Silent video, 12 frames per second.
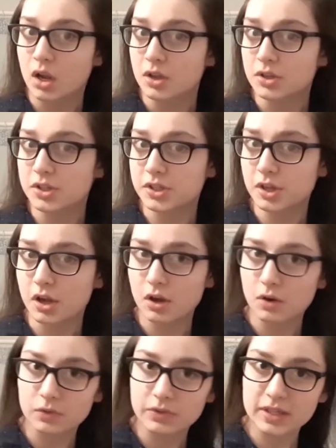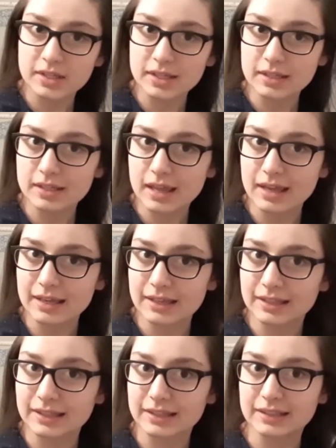So this is like
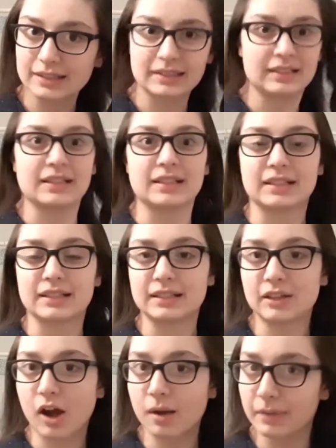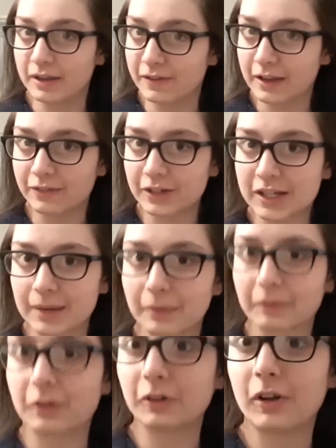not my favorite type
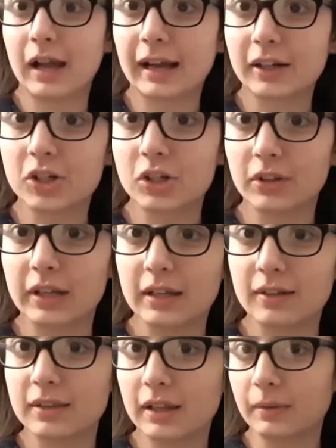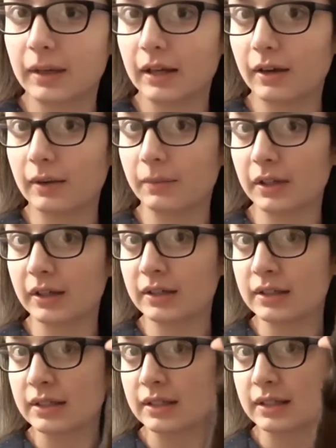of curl, actually. There we go.
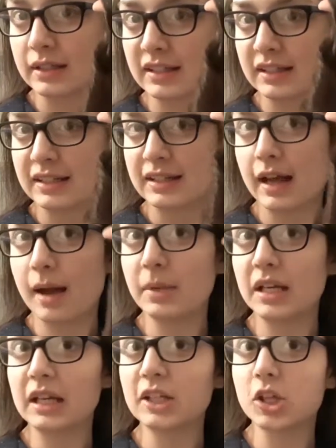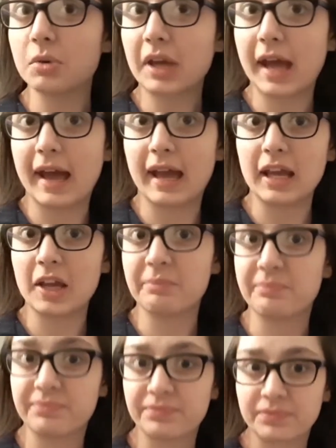I mean, it's okay.
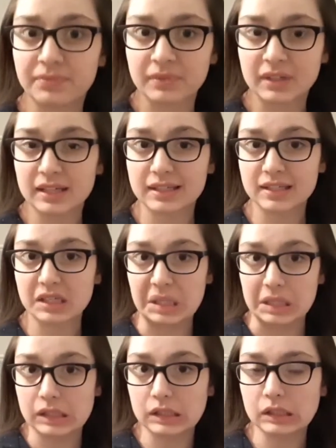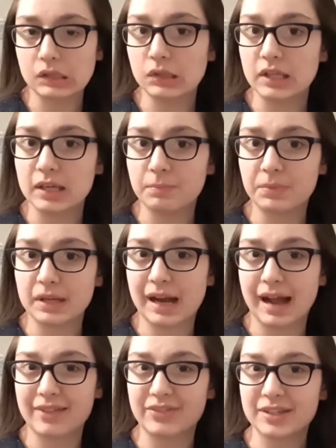It's not ugly, but
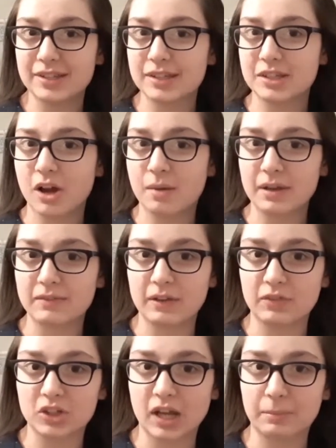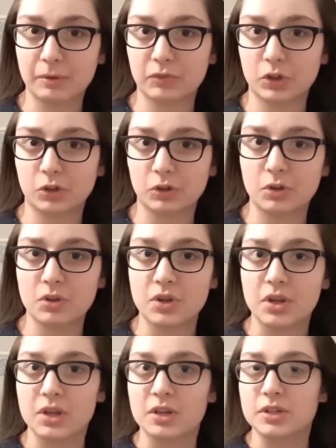this is not my favorite type of curl.
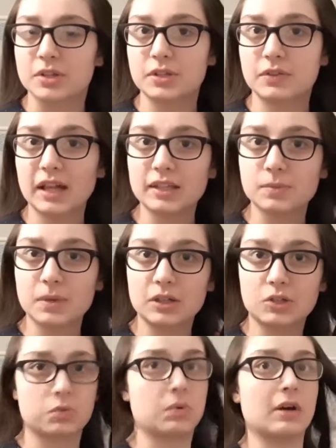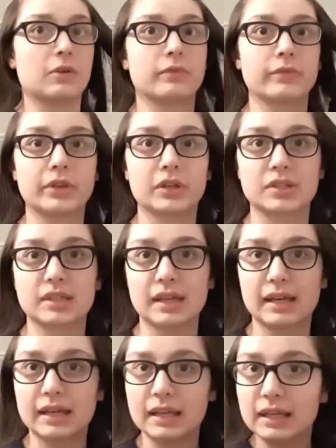So that's what a 12 looks
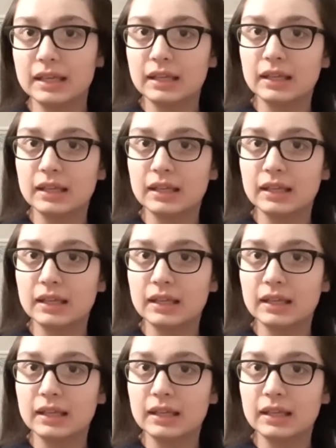like.